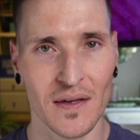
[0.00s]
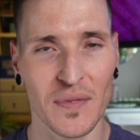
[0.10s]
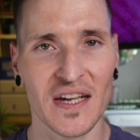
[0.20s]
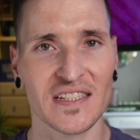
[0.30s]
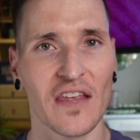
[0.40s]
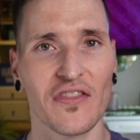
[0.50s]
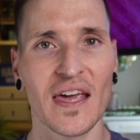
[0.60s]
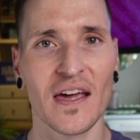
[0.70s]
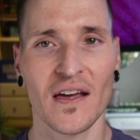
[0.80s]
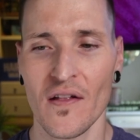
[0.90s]
because I
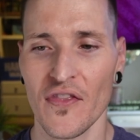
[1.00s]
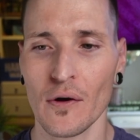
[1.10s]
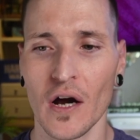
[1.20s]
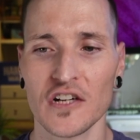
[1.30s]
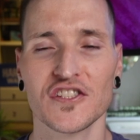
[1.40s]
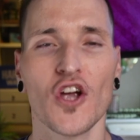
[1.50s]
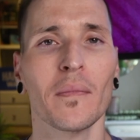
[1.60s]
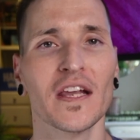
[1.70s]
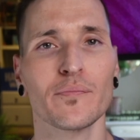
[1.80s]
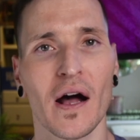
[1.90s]
think there are so
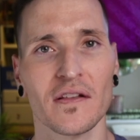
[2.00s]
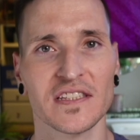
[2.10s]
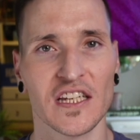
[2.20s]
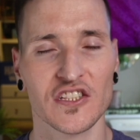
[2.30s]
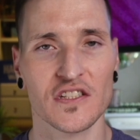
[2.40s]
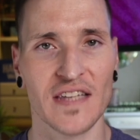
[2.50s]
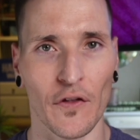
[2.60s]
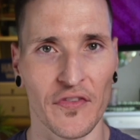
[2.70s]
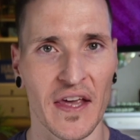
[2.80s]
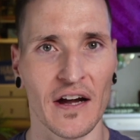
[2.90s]
many politicians
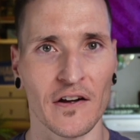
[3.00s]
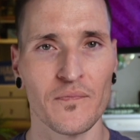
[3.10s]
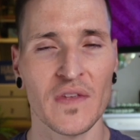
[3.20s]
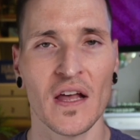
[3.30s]
out there